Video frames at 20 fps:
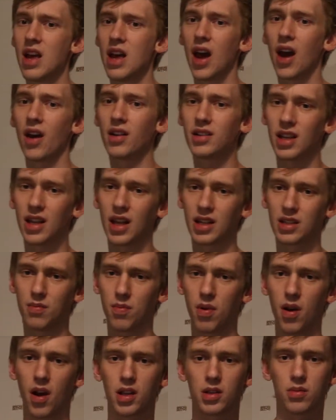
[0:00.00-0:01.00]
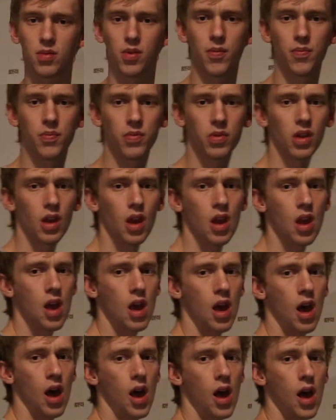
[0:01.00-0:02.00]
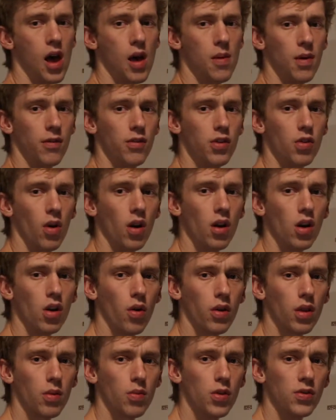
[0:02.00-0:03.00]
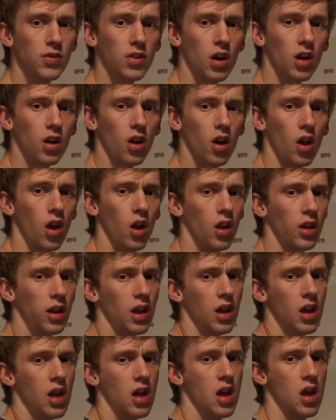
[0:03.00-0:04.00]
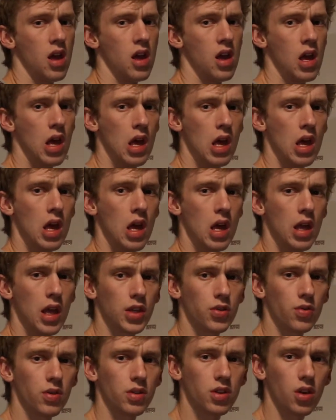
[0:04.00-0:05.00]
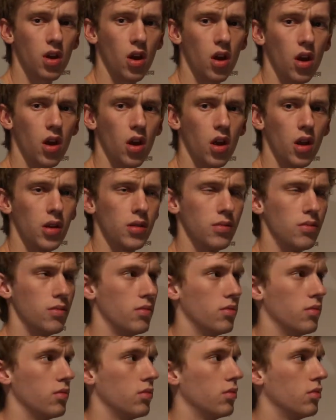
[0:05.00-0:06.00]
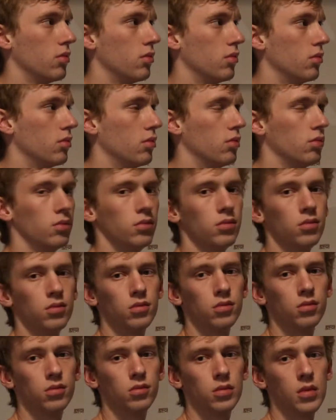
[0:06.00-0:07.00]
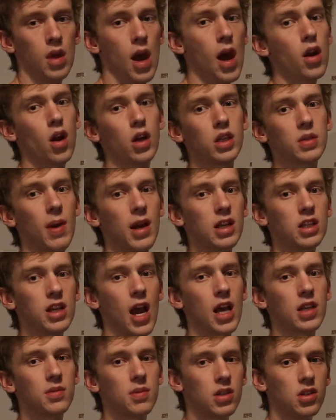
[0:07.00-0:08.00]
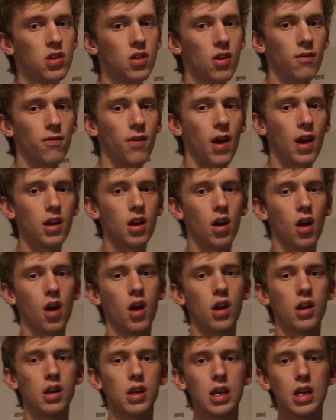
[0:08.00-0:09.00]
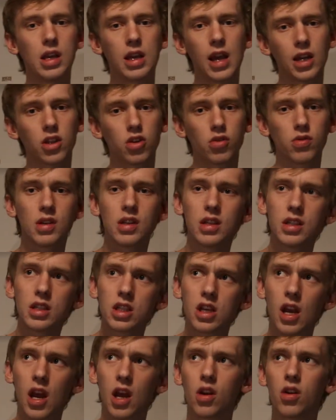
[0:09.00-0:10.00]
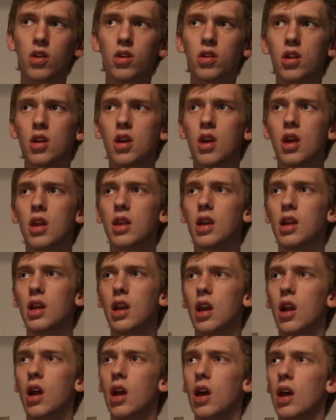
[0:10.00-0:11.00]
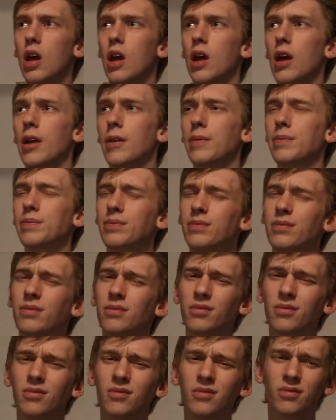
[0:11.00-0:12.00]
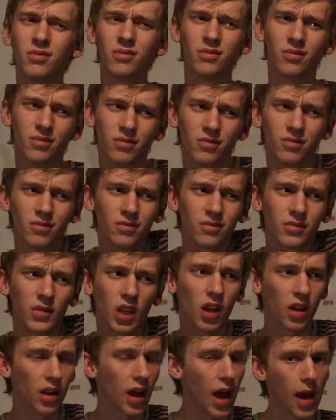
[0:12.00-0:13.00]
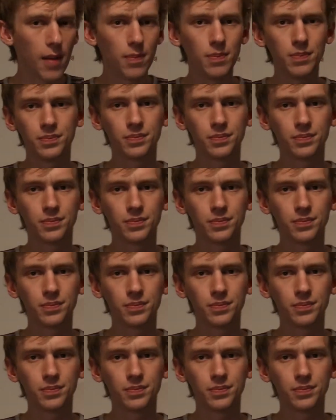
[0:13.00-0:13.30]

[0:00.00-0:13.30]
I would say that's impossible. If you want to know what the moves are called, this one's called, I don't know, it's by Jaspas. You can find it on Ekaterina's channel. They did a collab.